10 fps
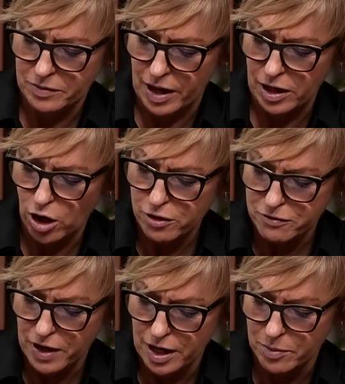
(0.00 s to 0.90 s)
a lot
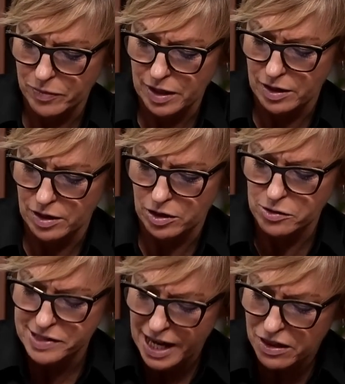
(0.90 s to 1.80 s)
of
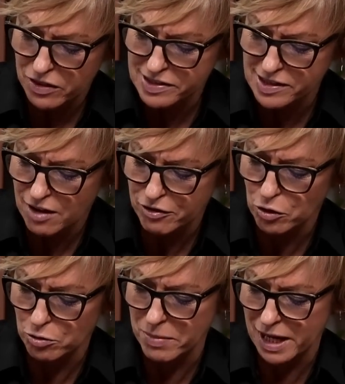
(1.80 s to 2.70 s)
you say that the staff
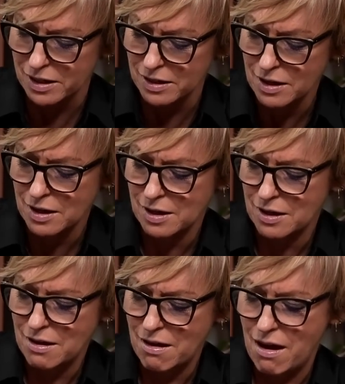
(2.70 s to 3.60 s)
called Meghan
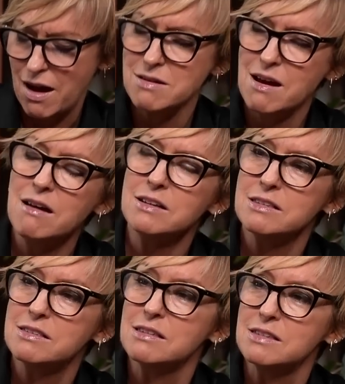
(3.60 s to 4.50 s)
a
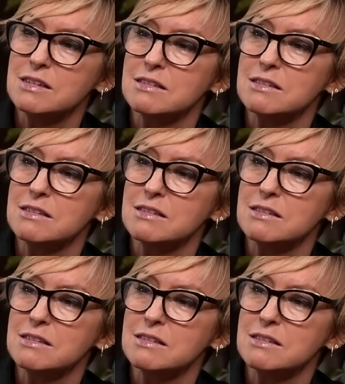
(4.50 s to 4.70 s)
narcissistic